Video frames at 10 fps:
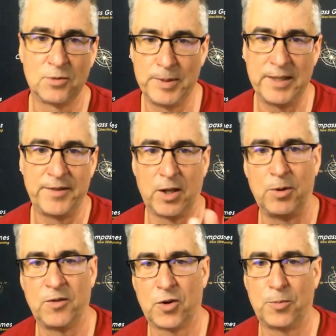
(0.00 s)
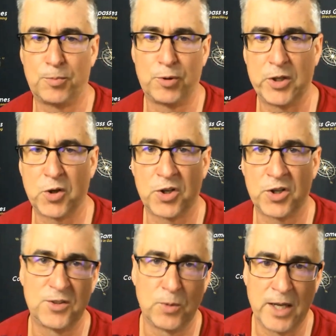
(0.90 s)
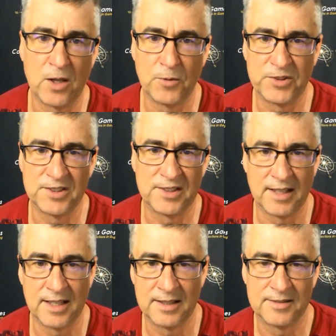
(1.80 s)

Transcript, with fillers: will be available for pre-order as well, which is a, a,